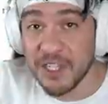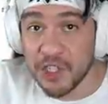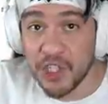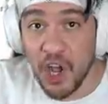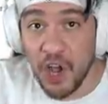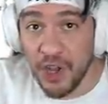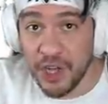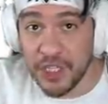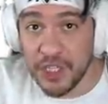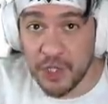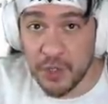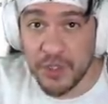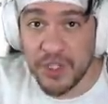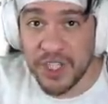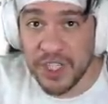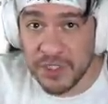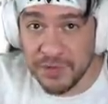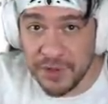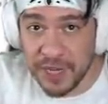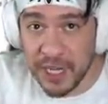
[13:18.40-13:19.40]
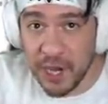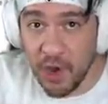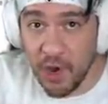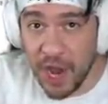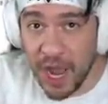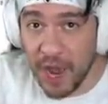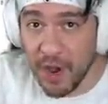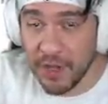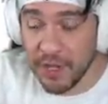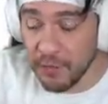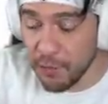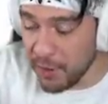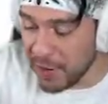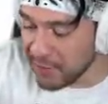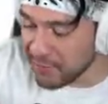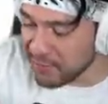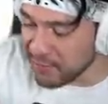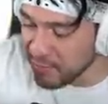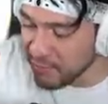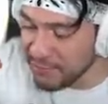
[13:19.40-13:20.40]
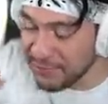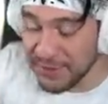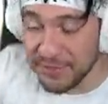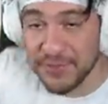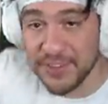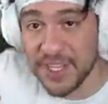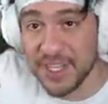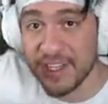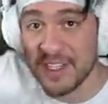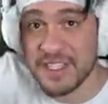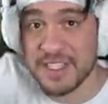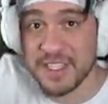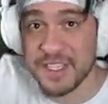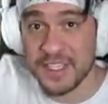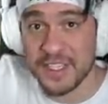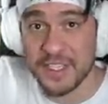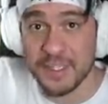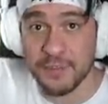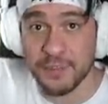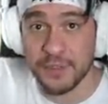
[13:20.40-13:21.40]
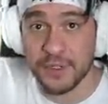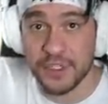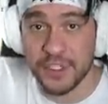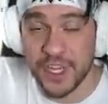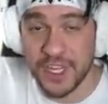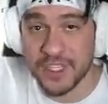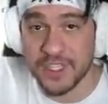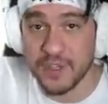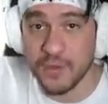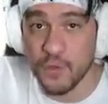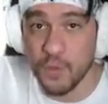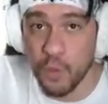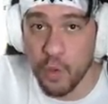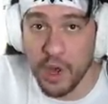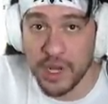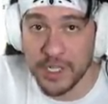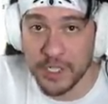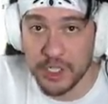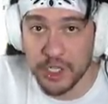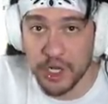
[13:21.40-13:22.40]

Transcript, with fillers: saw in Juicy's video how he went from 50 to 60% in one